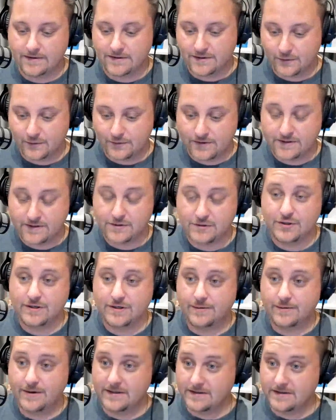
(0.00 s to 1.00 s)
So this
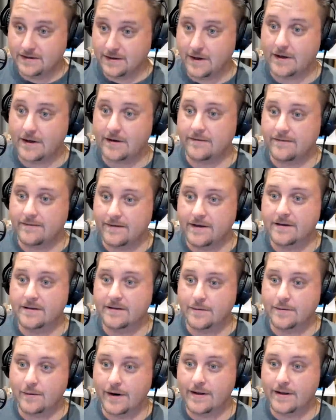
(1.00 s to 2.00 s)
generates a lot of
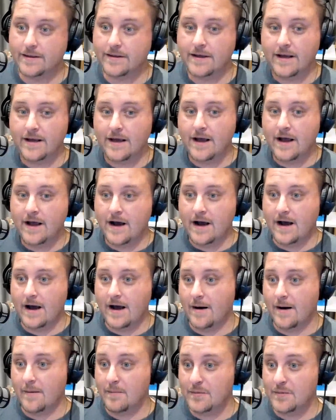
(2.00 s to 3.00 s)
data, right?
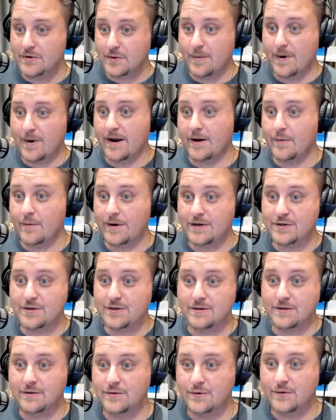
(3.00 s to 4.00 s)
So my
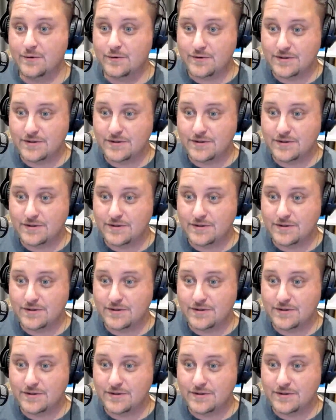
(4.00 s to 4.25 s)
question to you